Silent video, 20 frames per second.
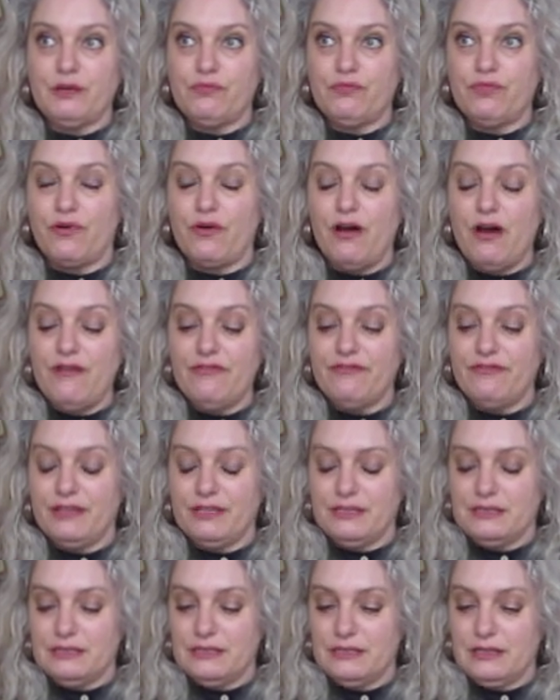
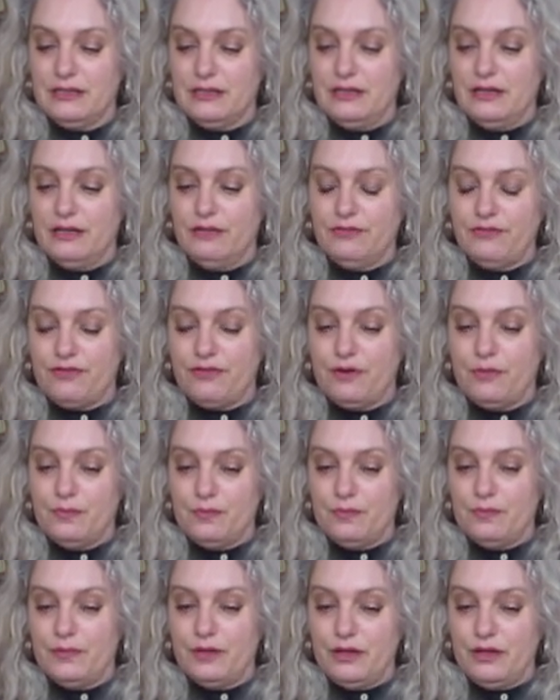profit
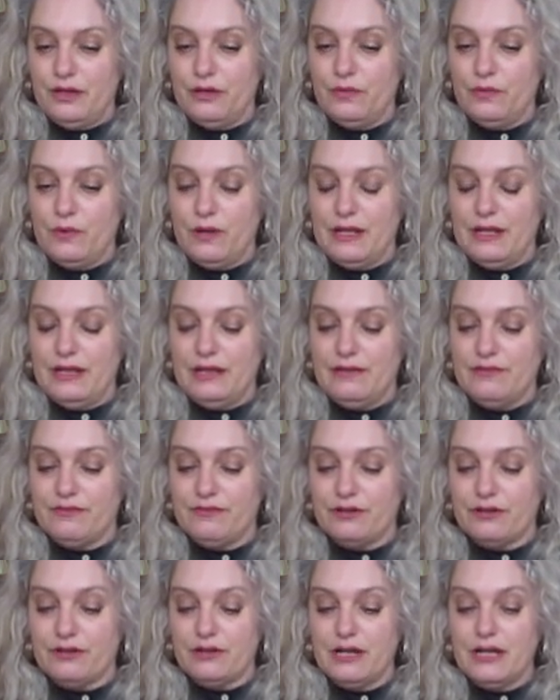from uh,
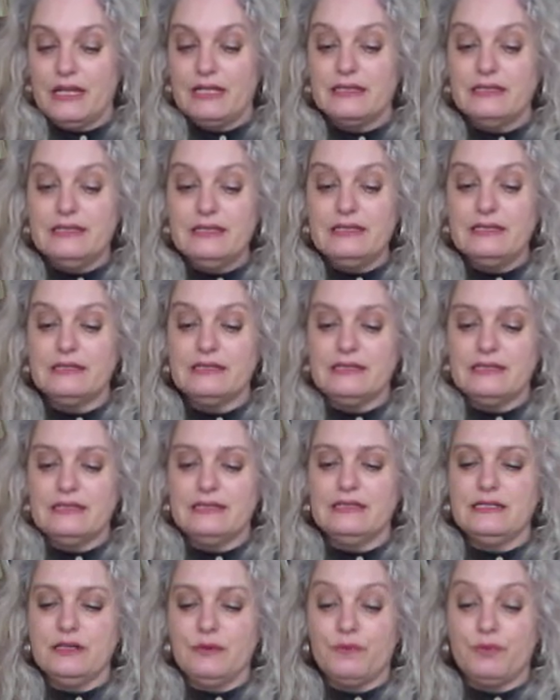whatever this is
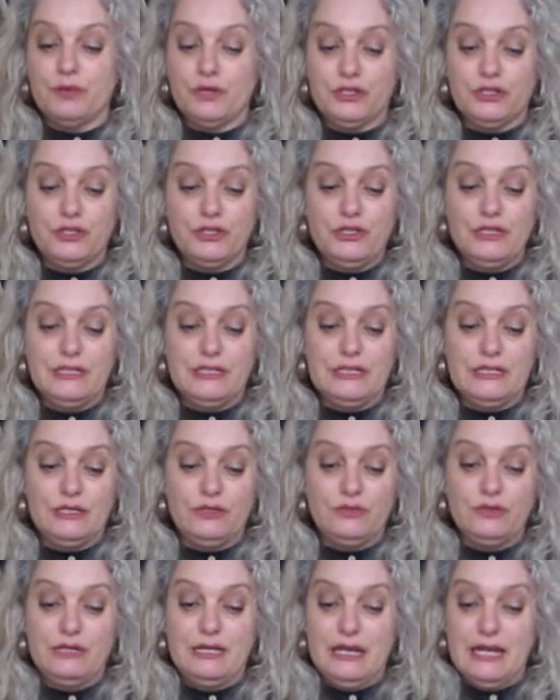the opportunity
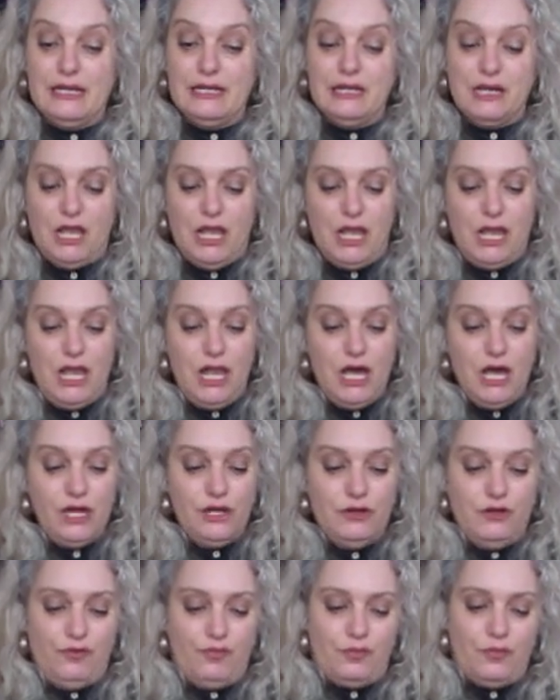to gain a
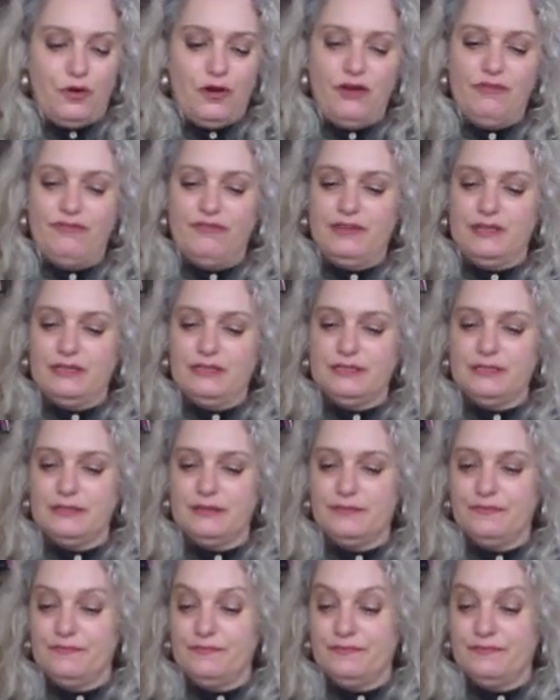lot of profit